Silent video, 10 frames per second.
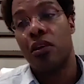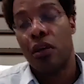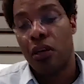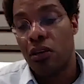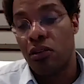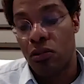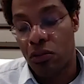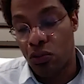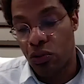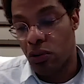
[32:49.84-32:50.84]

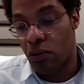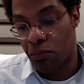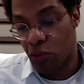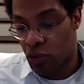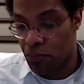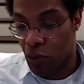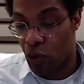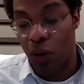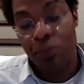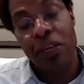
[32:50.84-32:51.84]
you can
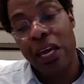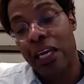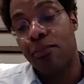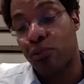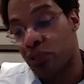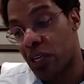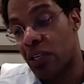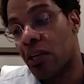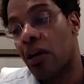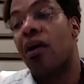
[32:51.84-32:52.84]
borrow up to 80%
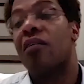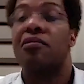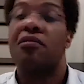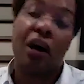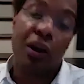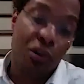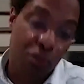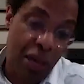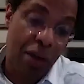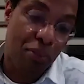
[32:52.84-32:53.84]
of the value
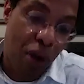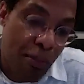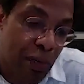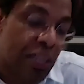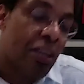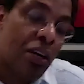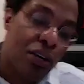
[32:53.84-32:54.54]
of that property.